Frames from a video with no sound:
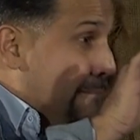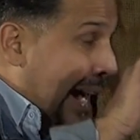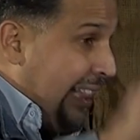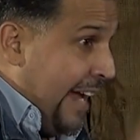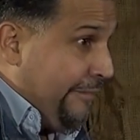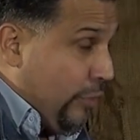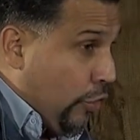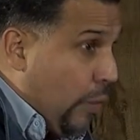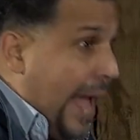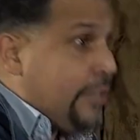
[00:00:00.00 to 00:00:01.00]
my life to
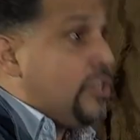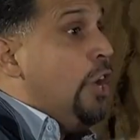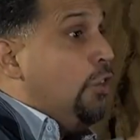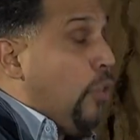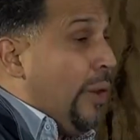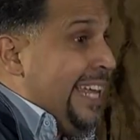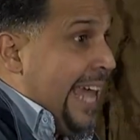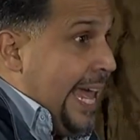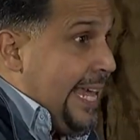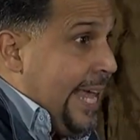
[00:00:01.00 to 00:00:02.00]
Christ
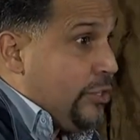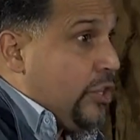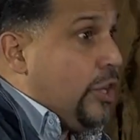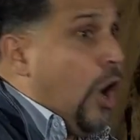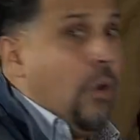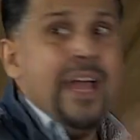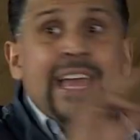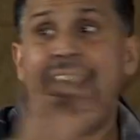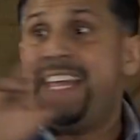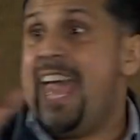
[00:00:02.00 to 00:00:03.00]
28 years ago,
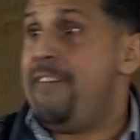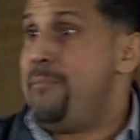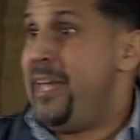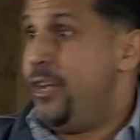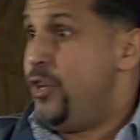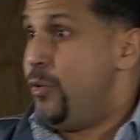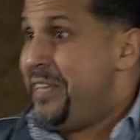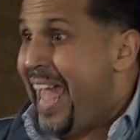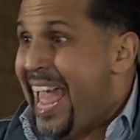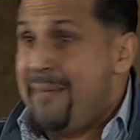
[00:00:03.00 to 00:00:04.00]
He gave me a new
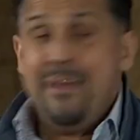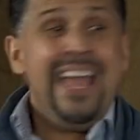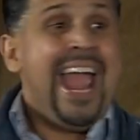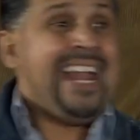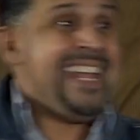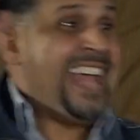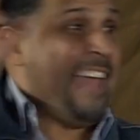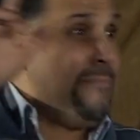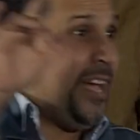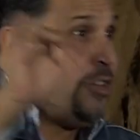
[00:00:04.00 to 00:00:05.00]
name, and He
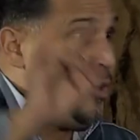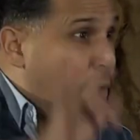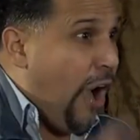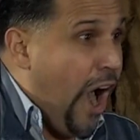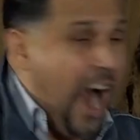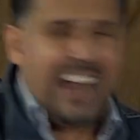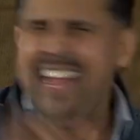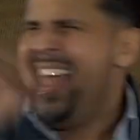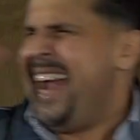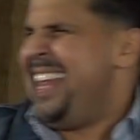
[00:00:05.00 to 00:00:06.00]
gave me a new heart,
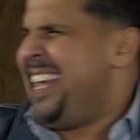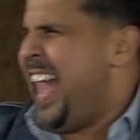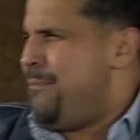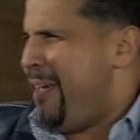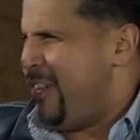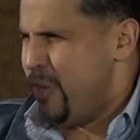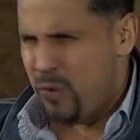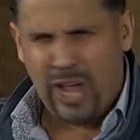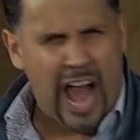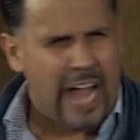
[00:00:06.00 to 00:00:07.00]
and He gave me a new
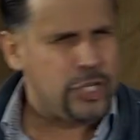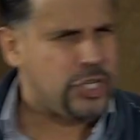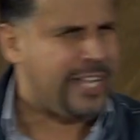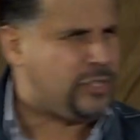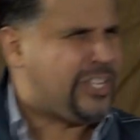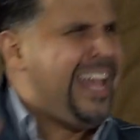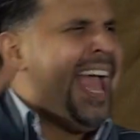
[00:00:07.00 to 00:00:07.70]
conscience,